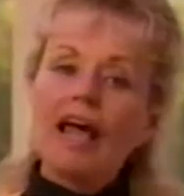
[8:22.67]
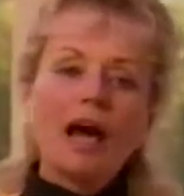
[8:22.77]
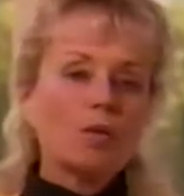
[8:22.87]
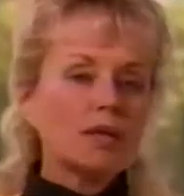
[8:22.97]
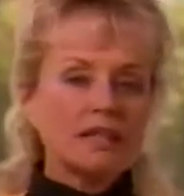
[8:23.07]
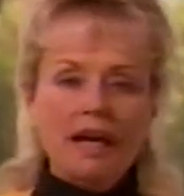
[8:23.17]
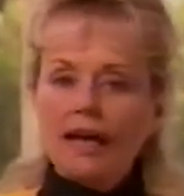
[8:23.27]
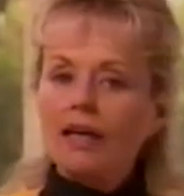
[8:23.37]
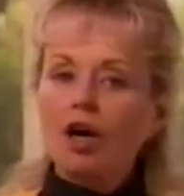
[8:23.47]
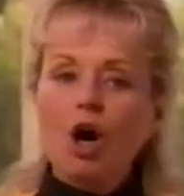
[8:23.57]
and we
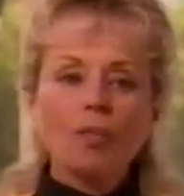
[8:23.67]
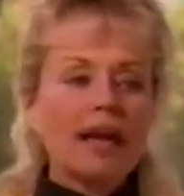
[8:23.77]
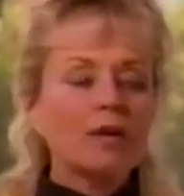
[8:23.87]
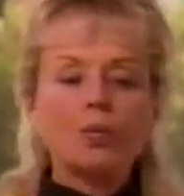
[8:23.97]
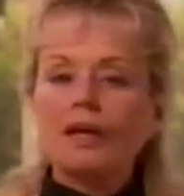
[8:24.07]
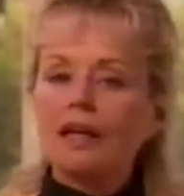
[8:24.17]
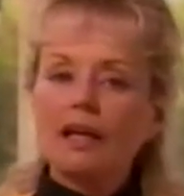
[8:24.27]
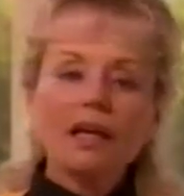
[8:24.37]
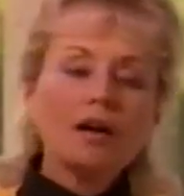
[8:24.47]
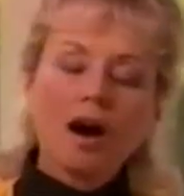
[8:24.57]
take it home and we
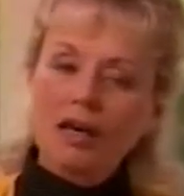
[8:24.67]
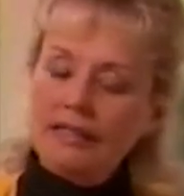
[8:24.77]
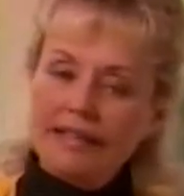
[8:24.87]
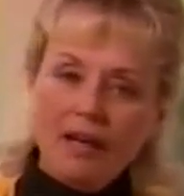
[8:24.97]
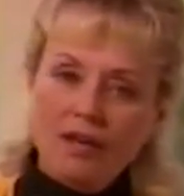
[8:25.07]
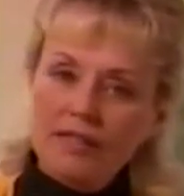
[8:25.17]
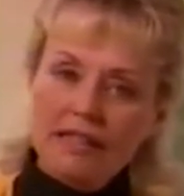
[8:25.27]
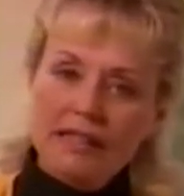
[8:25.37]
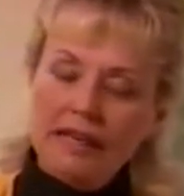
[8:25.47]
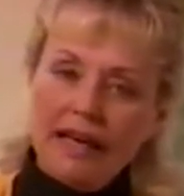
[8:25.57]
eat ourselves
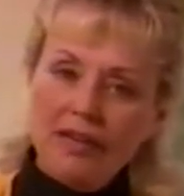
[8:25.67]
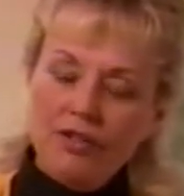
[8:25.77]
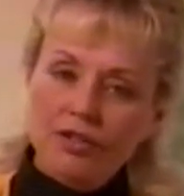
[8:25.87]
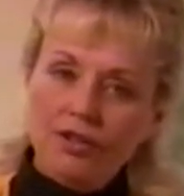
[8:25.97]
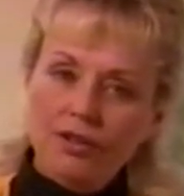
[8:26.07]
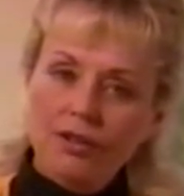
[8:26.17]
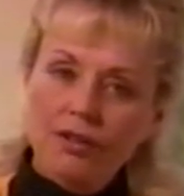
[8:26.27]
into cancer.